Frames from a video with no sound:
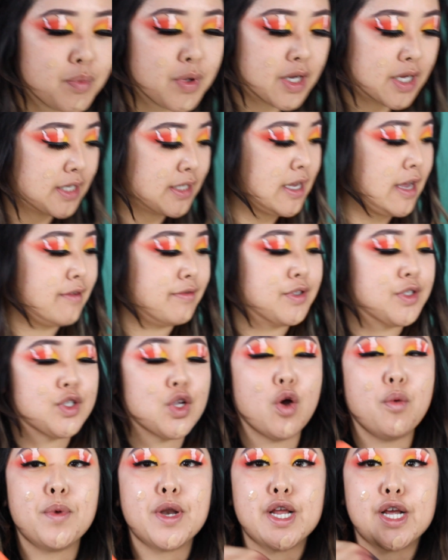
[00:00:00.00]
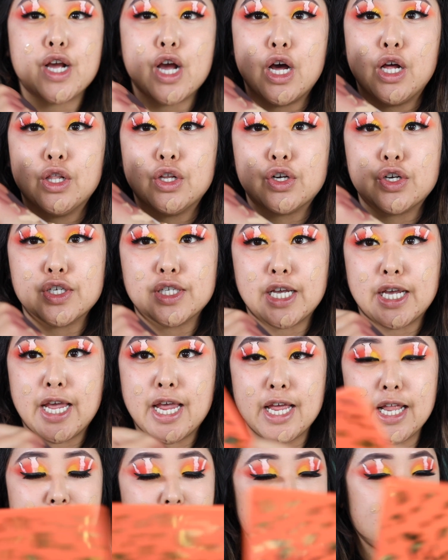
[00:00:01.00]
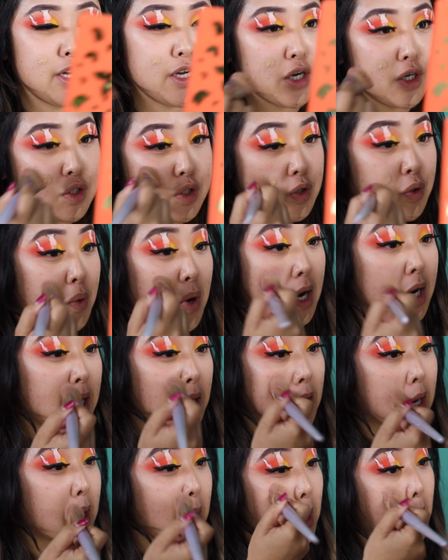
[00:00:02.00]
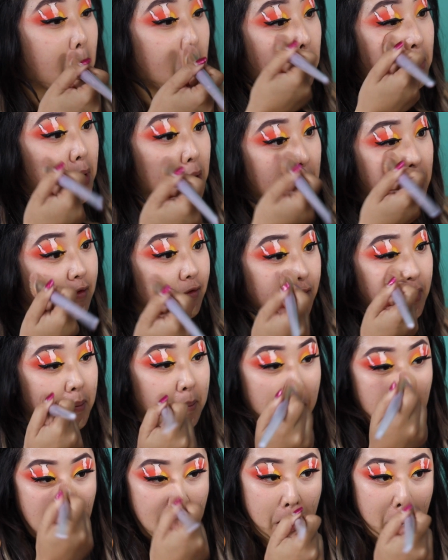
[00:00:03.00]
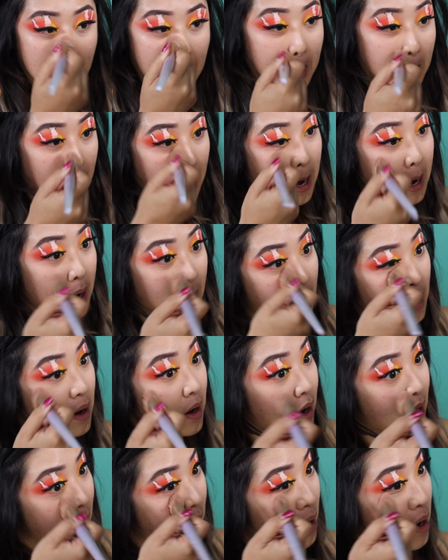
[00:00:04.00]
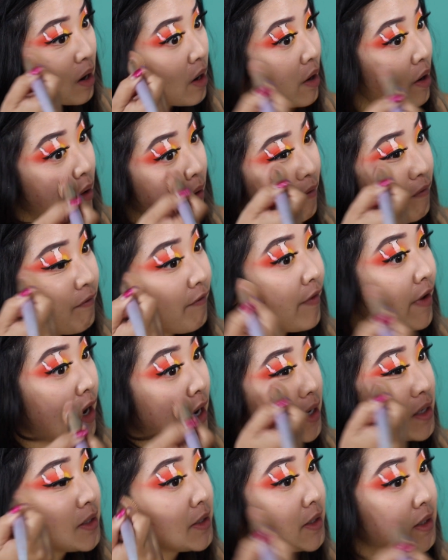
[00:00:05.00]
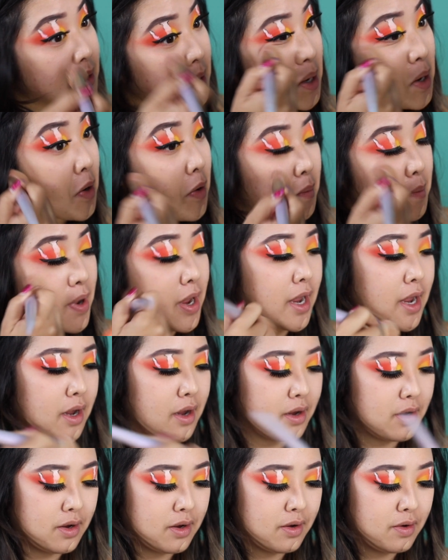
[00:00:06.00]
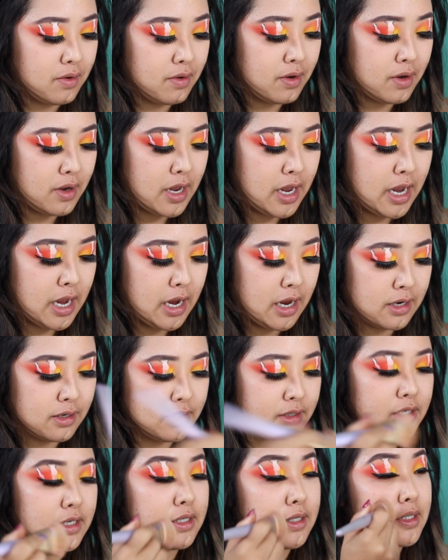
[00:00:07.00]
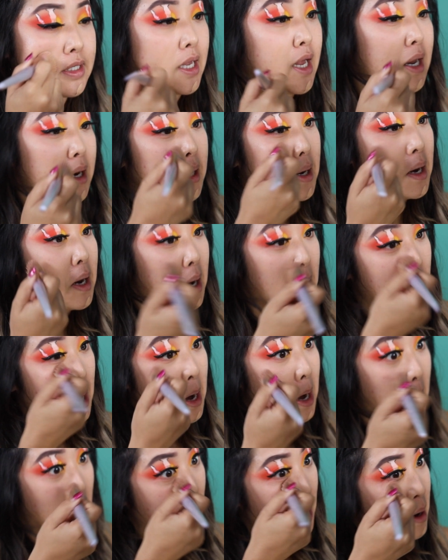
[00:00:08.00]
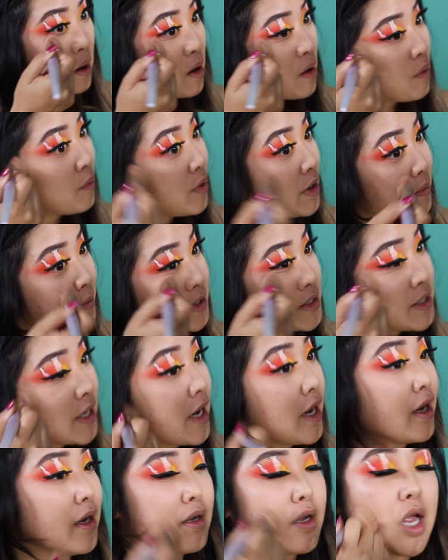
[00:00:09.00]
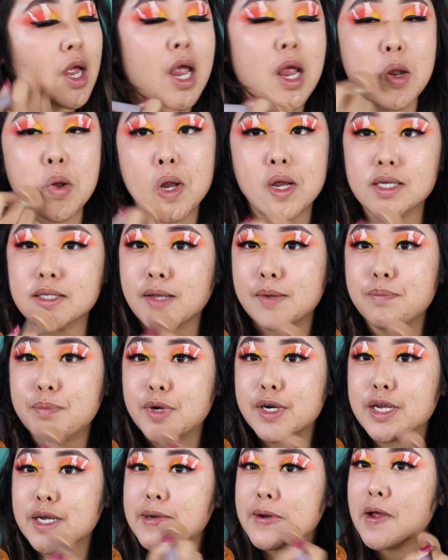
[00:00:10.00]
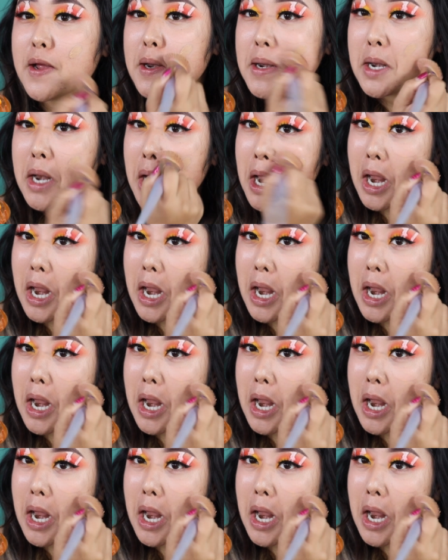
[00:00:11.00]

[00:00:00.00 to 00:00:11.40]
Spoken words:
because I have so many colors. I can't like directly put it from my face or my hand, because then, what am I saying? Anyways, I'm putting it on.